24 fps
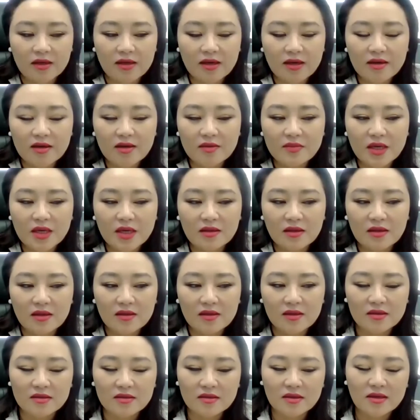ketamine.
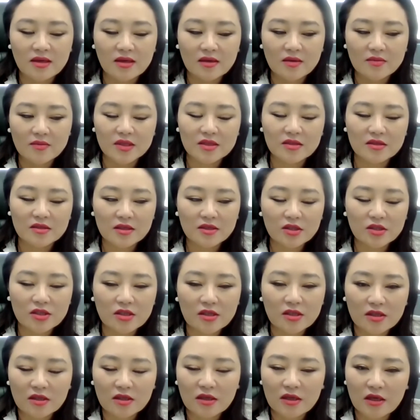The ketamine
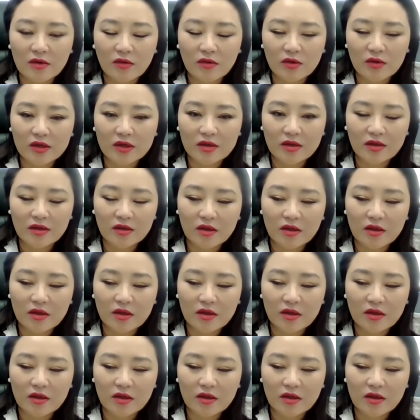session, the only